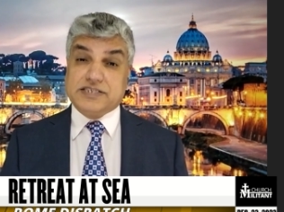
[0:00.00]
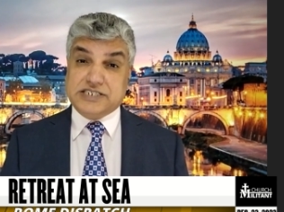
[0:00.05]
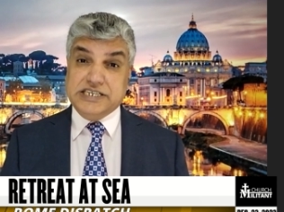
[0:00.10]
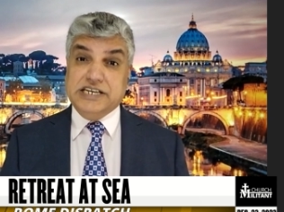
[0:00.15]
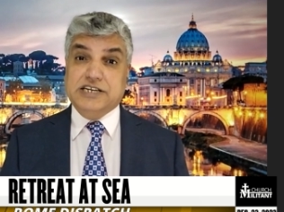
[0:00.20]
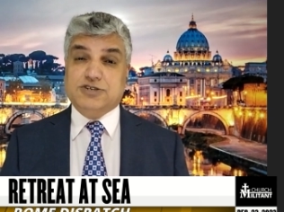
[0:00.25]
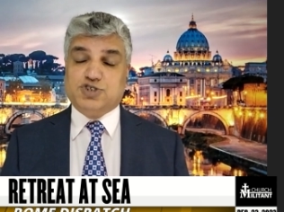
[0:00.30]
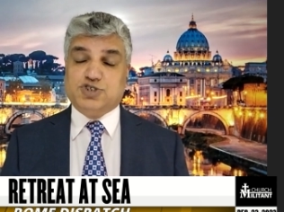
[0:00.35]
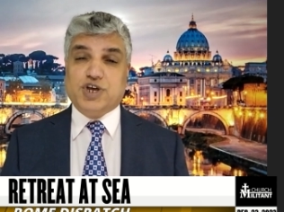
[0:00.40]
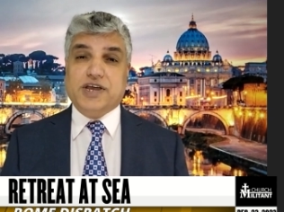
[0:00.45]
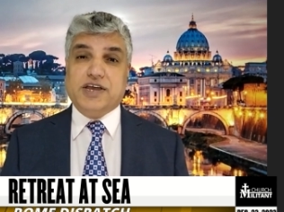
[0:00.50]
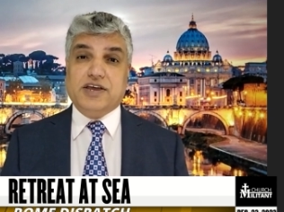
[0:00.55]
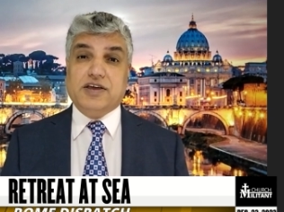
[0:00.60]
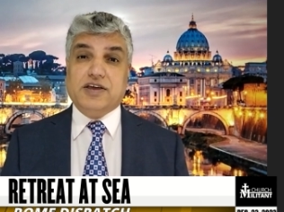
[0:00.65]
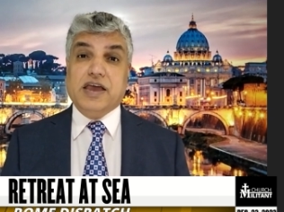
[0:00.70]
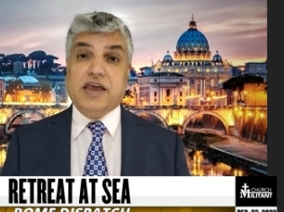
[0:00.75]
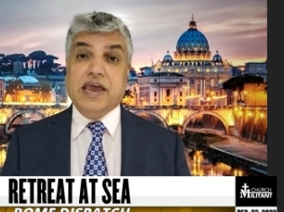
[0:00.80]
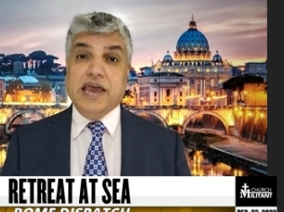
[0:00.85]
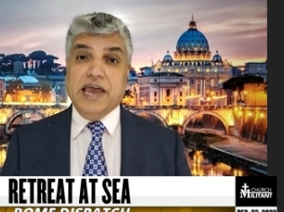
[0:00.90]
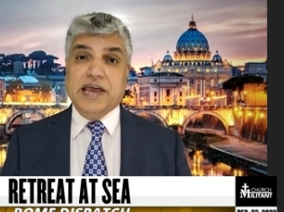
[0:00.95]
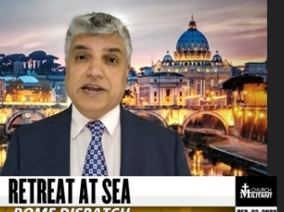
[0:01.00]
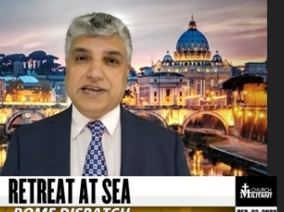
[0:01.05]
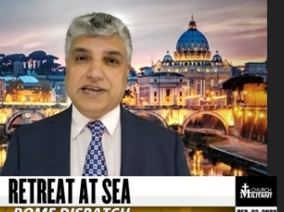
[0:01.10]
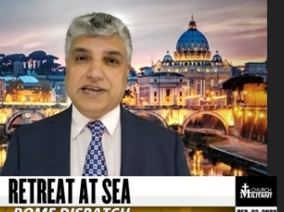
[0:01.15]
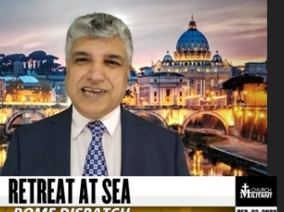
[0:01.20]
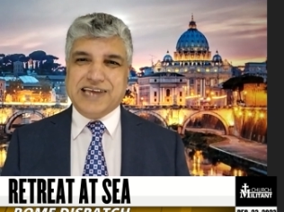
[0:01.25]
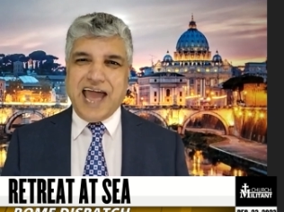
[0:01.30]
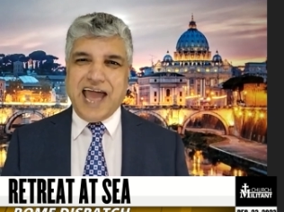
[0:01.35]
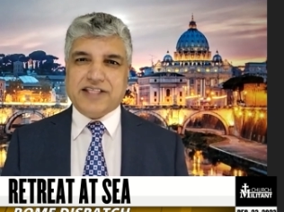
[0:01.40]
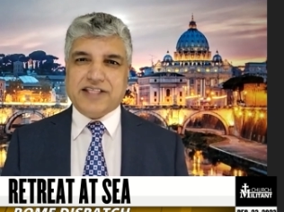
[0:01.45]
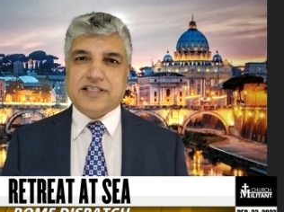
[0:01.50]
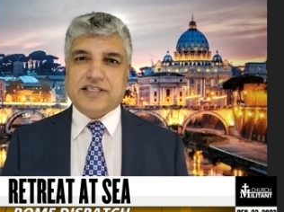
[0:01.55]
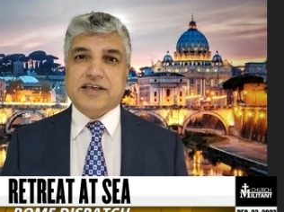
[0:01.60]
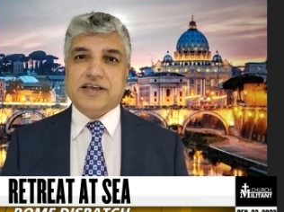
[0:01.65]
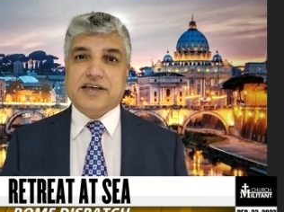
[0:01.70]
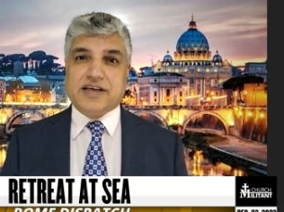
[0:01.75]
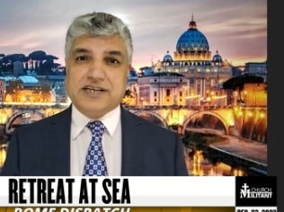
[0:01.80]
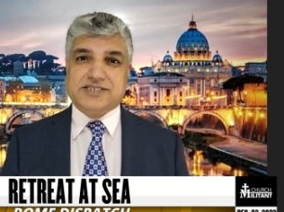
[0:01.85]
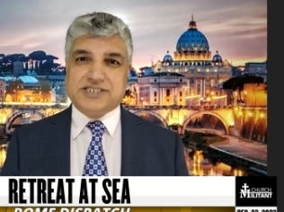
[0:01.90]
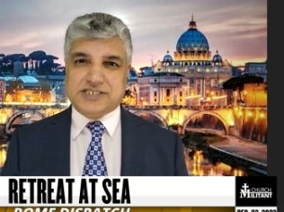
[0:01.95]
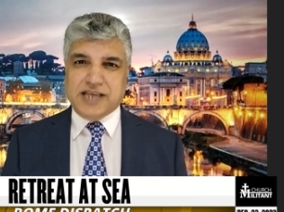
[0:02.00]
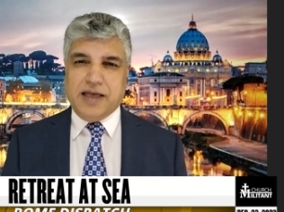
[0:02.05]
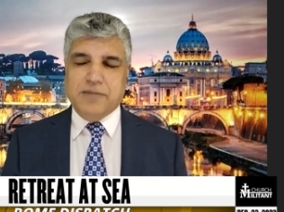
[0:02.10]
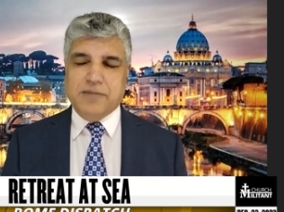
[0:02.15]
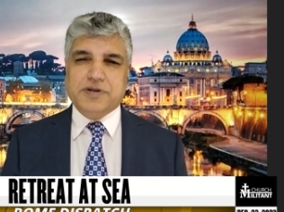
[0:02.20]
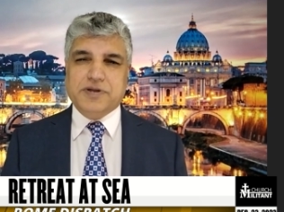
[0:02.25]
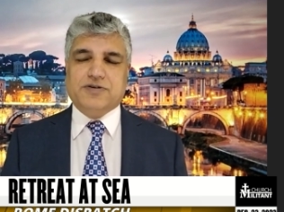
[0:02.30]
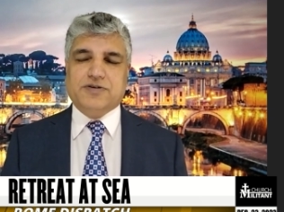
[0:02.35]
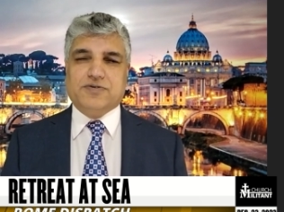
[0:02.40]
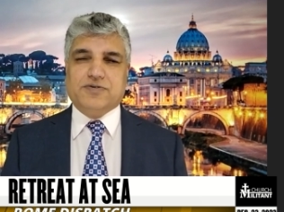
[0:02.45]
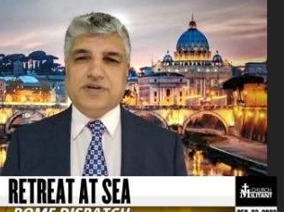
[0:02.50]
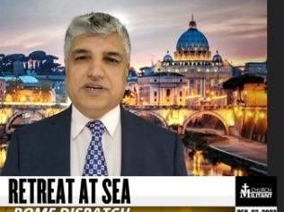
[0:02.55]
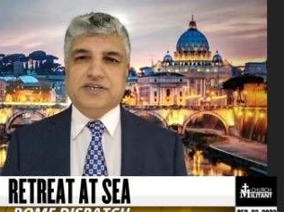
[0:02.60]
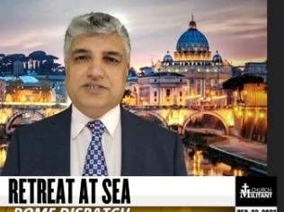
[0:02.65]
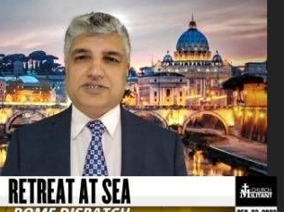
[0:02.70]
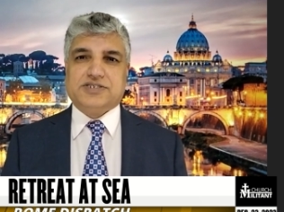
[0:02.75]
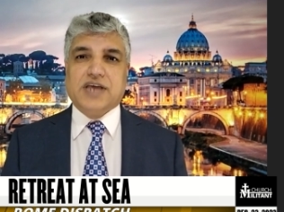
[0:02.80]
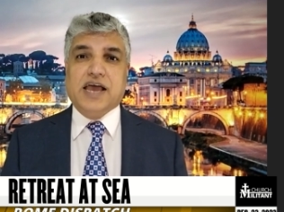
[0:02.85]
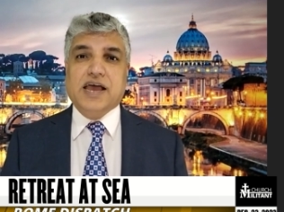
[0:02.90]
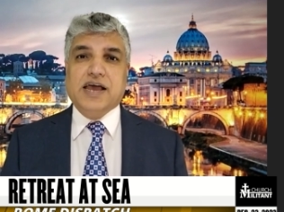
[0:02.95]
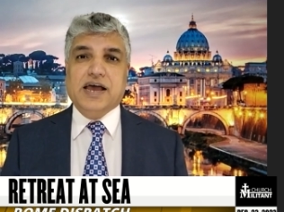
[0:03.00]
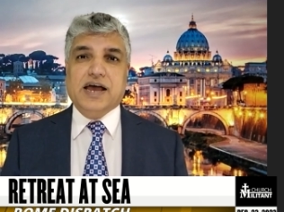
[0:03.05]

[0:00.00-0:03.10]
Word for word: teaching in Catholic seminaries,